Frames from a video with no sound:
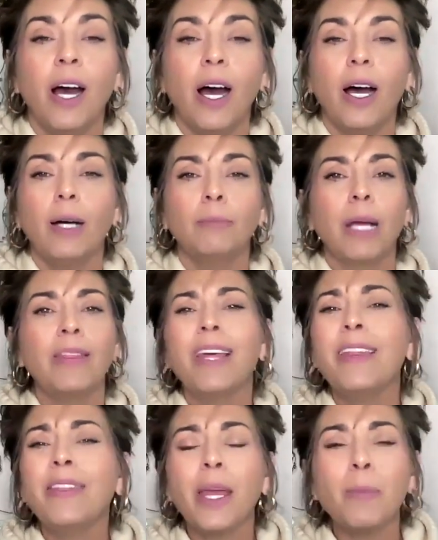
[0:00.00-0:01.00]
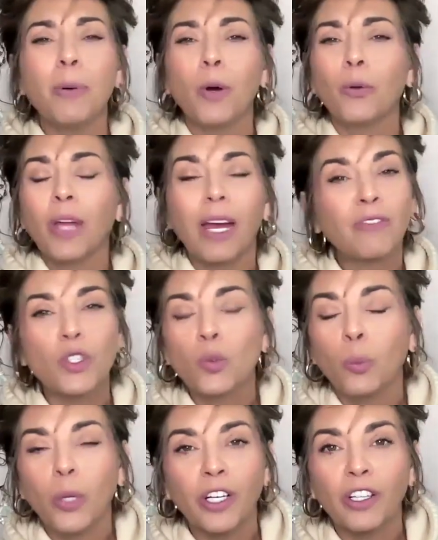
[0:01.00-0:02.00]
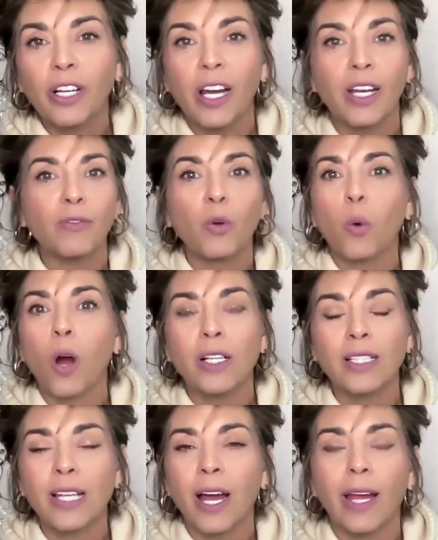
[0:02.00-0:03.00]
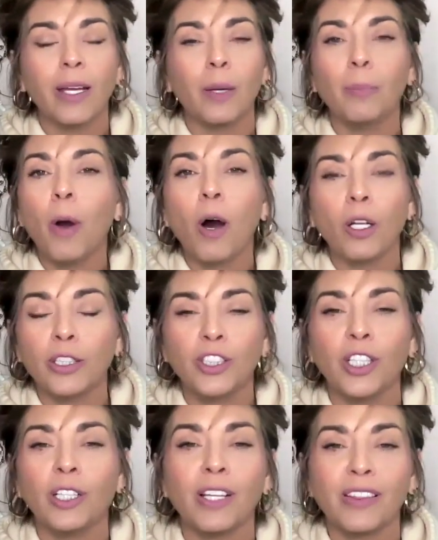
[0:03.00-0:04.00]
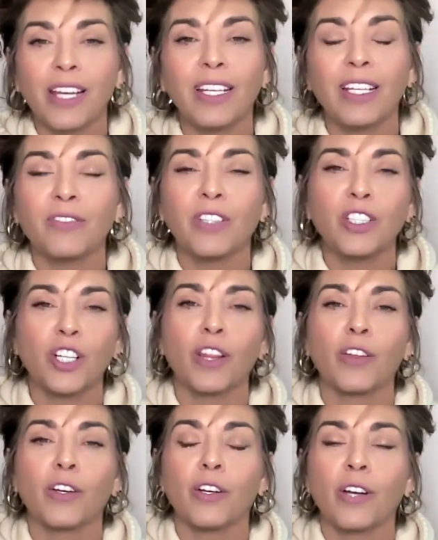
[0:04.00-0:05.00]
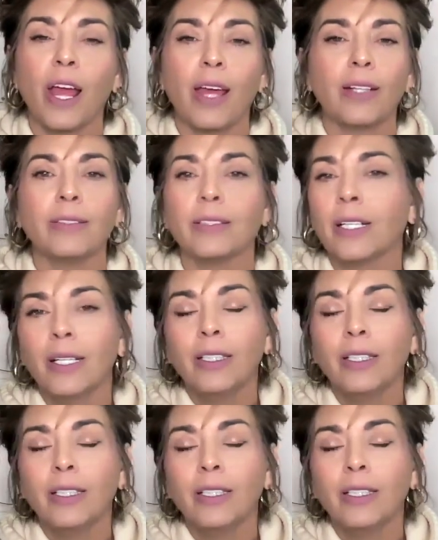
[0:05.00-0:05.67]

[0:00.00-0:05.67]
And then they both have this weird kind of quasi apology that they give each other and